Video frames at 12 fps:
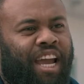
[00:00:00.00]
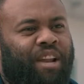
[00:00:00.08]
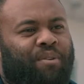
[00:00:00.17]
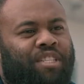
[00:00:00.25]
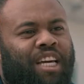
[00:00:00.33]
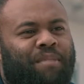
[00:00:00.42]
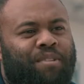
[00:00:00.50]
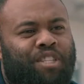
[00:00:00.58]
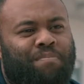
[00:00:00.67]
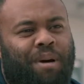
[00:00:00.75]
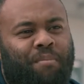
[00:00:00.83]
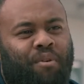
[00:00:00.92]
And it was coming
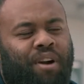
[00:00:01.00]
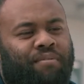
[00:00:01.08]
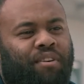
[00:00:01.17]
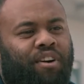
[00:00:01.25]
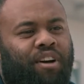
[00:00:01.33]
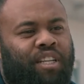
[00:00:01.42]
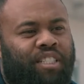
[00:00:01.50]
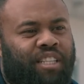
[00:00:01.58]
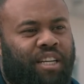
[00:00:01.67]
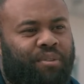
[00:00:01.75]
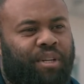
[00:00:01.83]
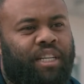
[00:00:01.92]
to Mamarapha College
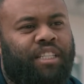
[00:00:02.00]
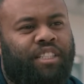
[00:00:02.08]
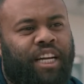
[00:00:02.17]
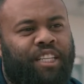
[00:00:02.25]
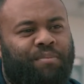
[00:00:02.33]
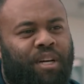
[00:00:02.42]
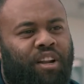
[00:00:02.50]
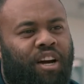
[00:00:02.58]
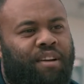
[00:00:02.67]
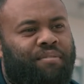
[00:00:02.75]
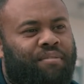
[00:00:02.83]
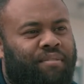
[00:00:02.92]
that really changed my
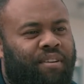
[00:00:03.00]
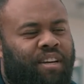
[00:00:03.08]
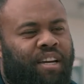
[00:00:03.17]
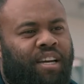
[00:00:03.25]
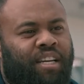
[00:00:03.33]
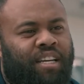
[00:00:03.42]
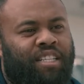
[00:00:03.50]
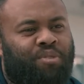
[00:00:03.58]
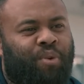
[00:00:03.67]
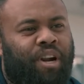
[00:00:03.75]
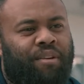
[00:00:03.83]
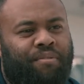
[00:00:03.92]
life.
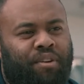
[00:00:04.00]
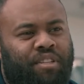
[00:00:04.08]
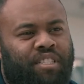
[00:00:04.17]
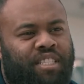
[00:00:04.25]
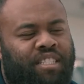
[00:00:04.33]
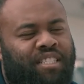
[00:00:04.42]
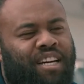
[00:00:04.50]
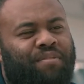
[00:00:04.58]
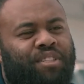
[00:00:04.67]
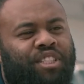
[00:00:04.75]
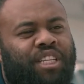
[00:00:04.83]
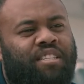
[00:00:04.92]
It's where I first
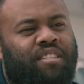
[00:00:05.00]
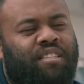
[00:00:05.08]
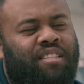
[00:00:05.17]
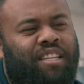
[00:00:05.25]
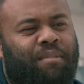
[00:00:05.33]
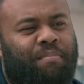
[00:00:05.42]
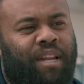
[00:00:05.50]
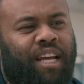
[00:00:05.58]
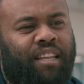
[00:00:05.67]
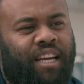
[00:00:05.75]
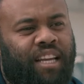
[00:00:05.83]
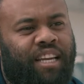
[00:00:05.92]
discovered Jesus and the
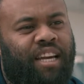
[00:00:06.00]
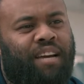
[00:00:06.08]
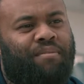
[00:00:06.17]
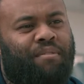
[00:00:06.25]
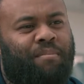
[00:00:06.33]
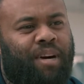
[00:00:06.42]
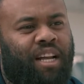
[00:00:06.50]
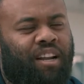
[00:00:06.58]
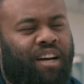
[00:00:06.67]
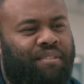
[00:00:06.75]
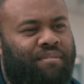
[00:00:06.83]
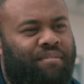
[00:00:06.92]
plan that he had for my
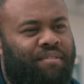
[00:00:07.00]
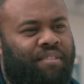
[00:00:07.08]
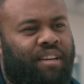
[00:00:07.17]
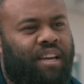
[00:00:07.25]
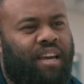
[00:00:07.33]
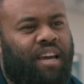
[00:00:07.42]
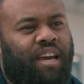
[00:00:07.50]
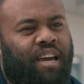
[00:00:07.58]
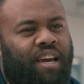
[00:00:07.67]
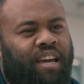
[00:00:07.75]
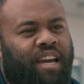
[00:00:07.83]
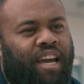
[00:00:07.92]
life.
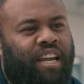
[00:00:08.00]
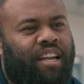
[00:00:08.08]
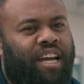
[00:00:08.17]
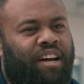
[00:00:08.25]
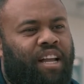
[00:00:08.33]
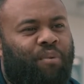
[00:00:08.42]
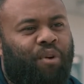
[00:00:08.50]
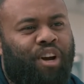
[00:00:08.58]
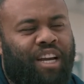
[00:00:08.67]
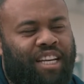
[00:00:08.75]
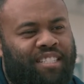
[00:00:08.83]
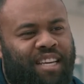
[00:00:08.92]
And now I
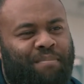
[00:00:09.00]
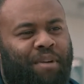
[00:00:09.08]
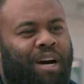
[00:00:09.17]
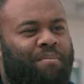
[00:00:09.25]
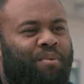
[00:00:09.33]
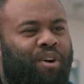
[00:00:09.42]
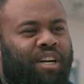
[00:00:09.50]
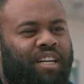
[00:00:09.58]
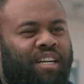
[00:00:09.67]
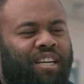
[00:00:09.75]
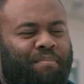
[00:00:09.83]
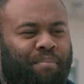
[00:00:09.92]
work as a Bible
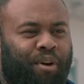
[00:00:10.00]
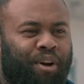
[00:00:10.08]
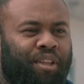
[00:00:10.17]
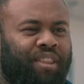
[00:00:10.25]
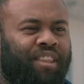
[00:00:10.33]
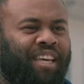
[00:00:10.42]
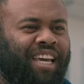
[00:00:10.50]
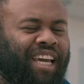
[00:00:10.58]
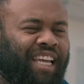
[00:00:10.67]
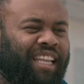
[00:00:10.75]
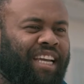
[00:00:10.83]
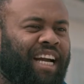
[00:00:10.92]
worker in Perth
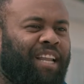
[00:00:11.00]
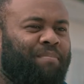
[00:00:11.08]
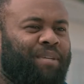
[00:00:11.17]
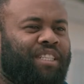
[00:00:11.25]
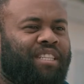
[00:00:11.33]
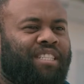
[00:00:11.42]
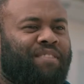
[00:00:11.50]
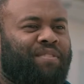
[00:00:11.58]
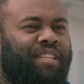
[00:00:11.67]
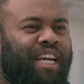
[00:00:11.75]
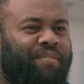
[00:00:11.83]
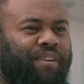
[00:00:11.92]
in the Calabidja
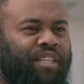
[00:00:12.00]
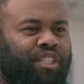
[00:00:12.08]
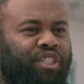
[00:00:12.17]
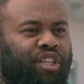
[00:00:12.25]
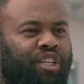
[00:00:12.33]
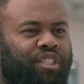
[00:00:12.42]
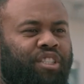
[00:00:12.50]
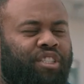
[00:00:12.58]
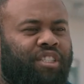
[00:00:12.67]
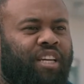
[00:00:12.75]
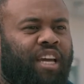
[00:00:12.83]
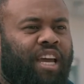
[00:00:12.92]
Seventh-day Adventist Church.